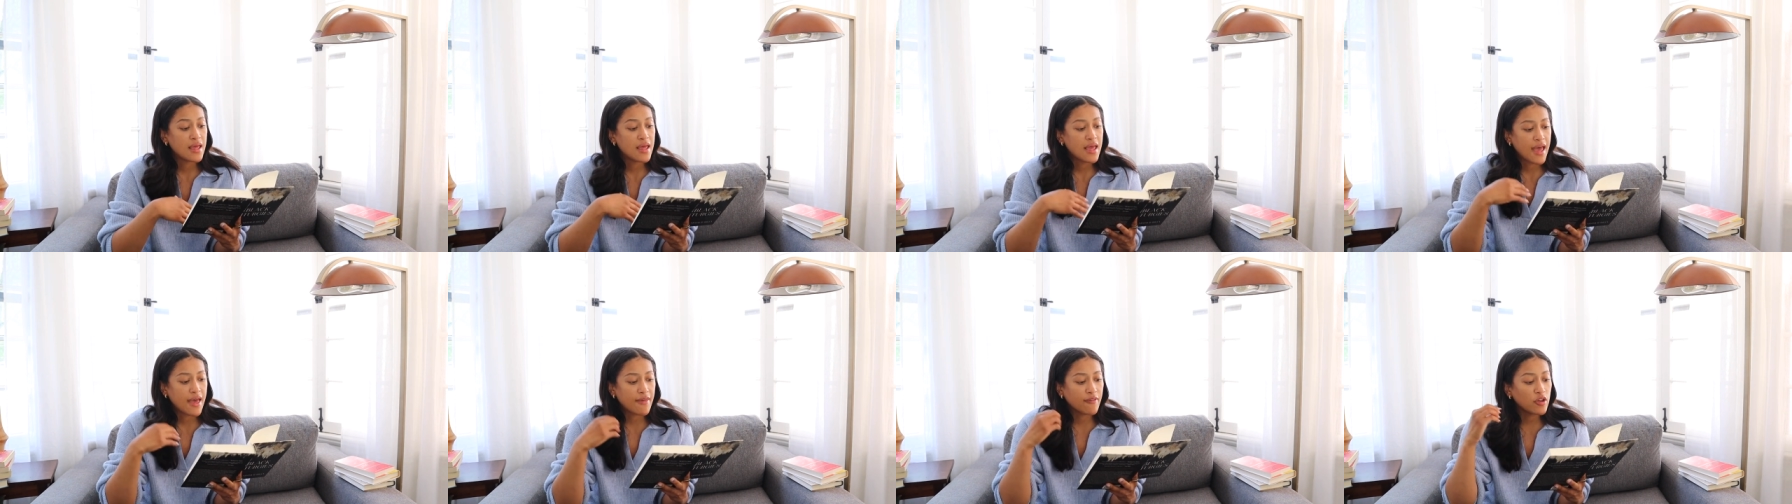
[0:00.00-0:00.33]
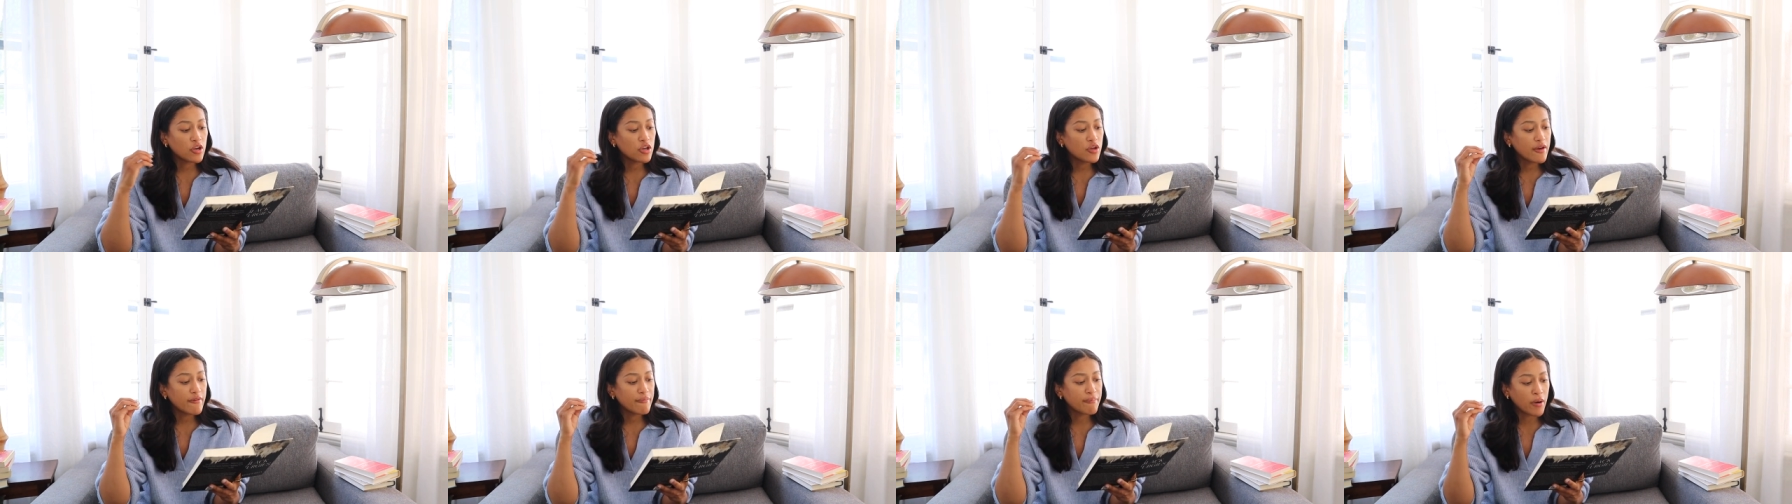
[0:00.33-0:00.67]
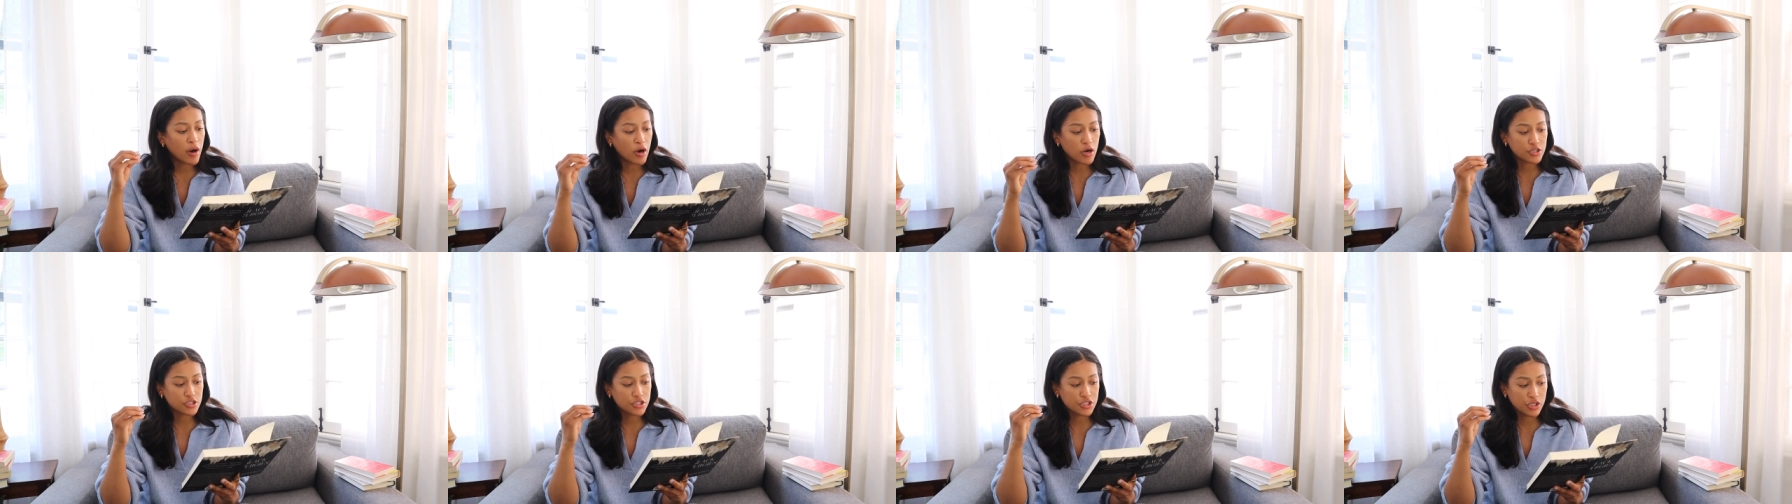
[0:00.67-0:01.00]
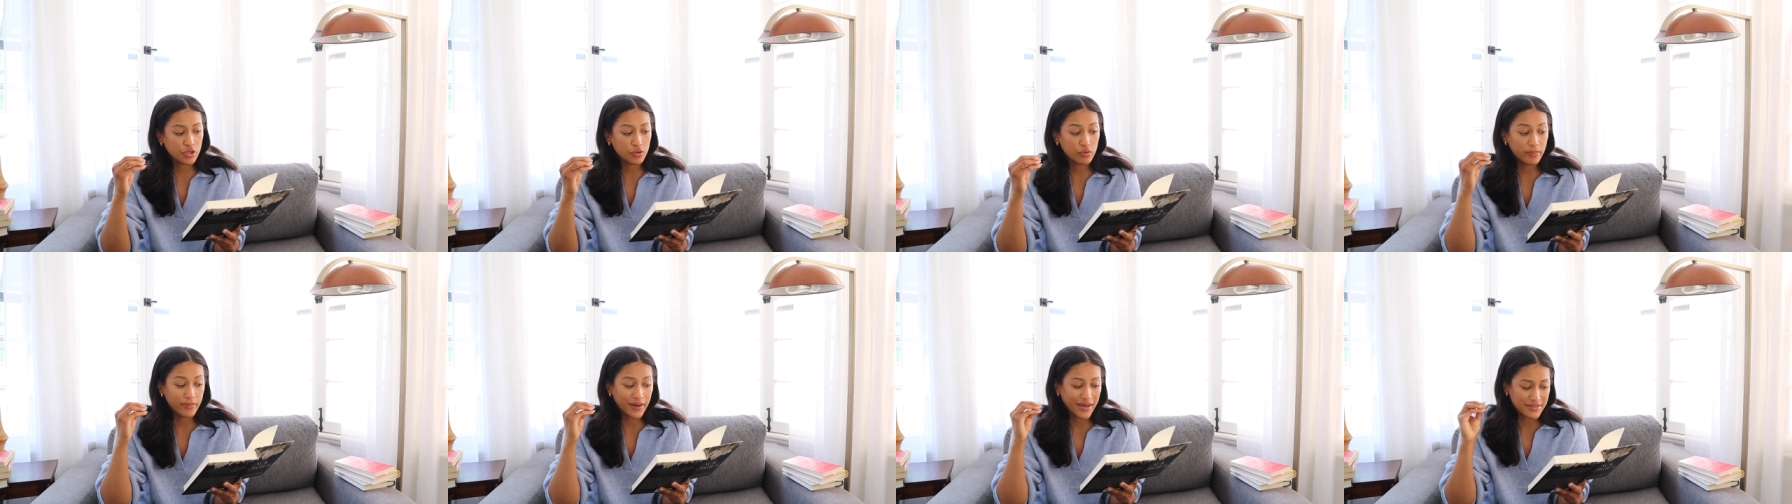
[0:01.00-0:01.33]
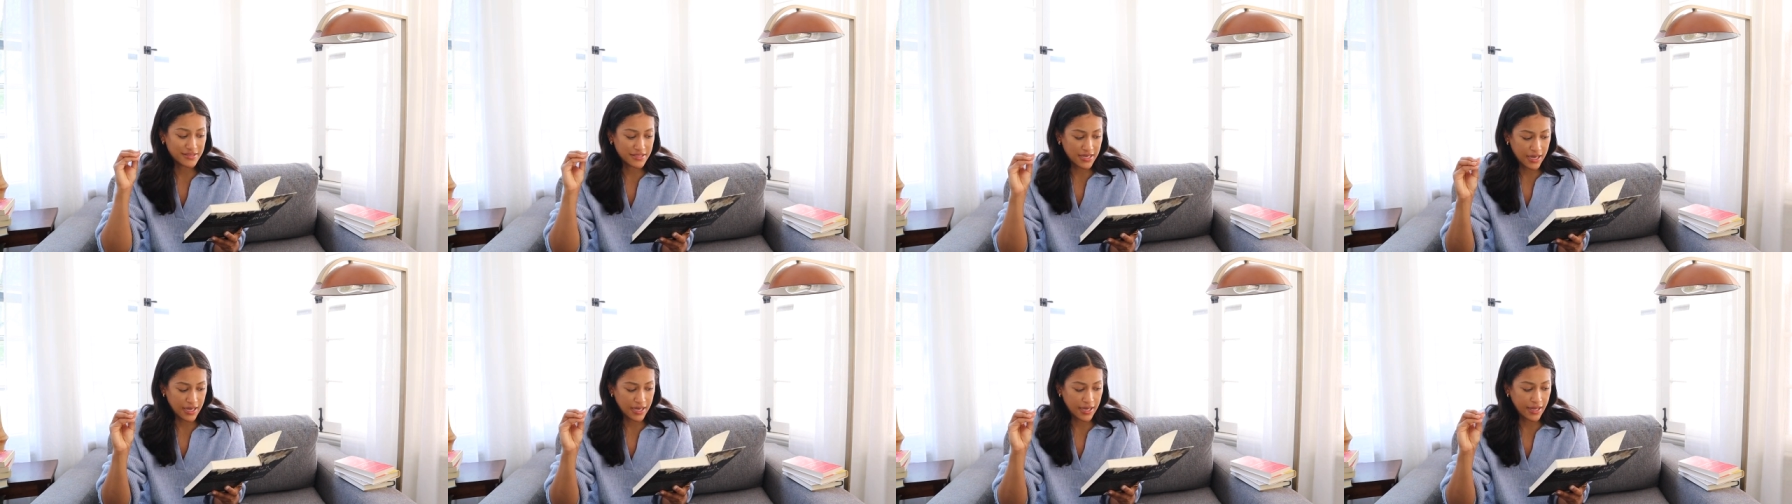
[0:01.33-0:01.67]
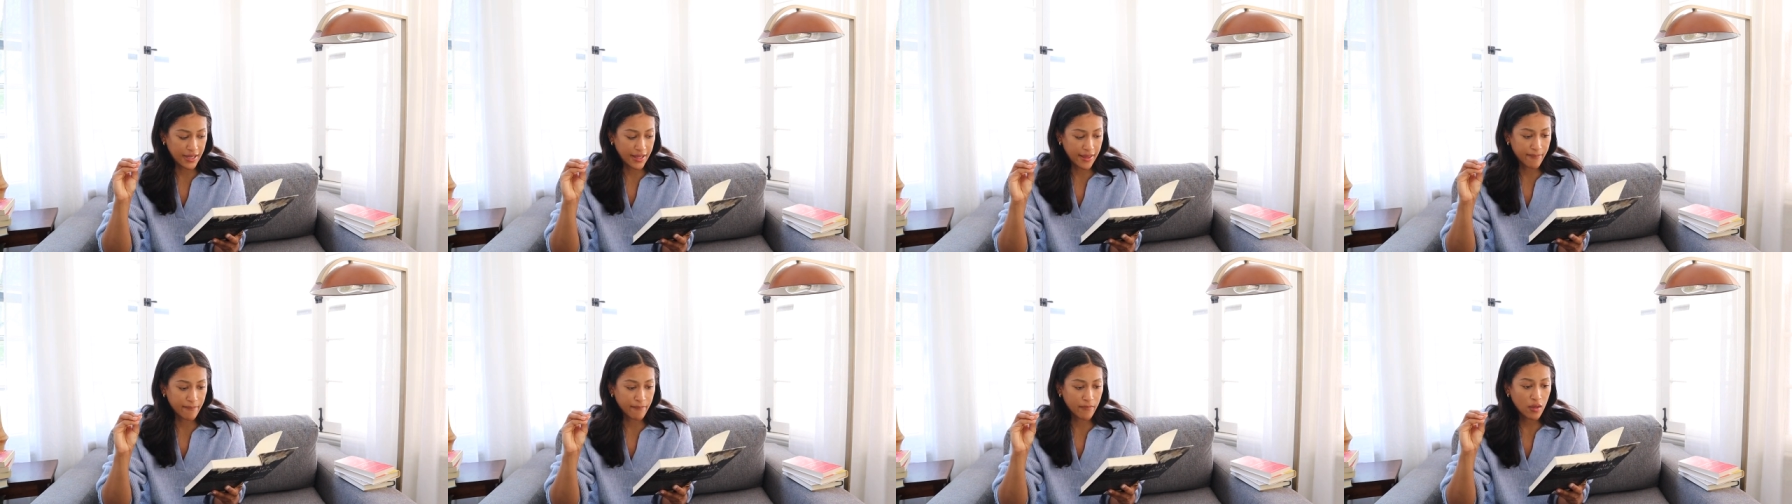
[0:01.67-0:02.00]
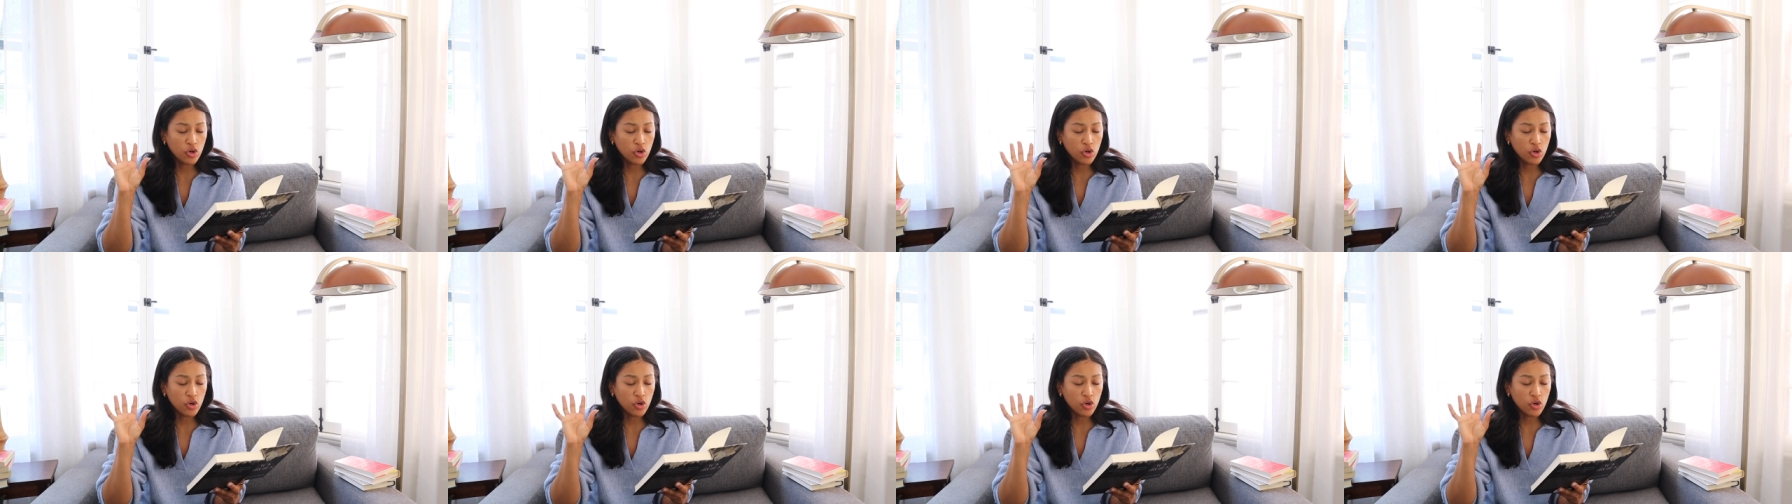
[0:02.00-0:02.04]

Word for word: And then you have part 2 by time.